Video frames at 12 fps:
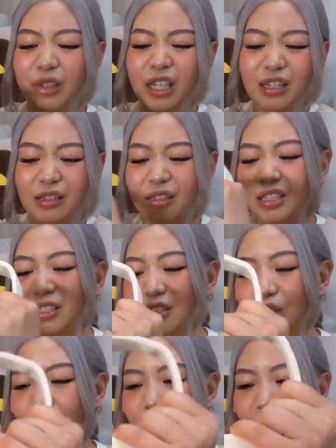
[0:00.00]
yeah it's just a
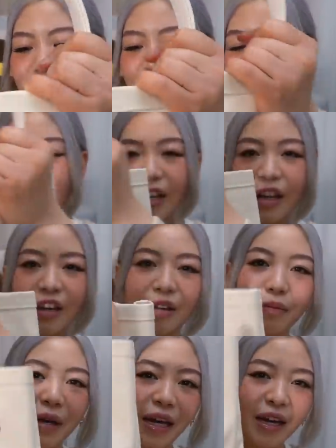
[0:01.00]
good everyday kind
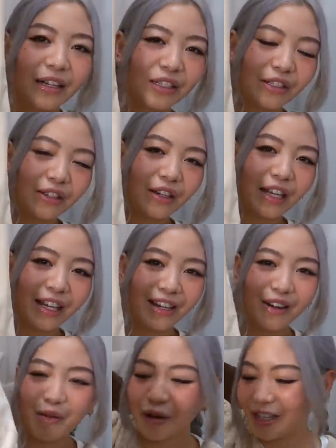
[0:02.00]
of bag so i
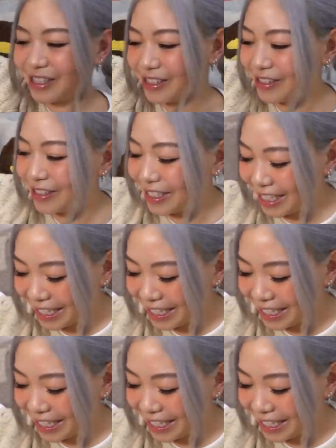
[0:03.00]
cannot wait to use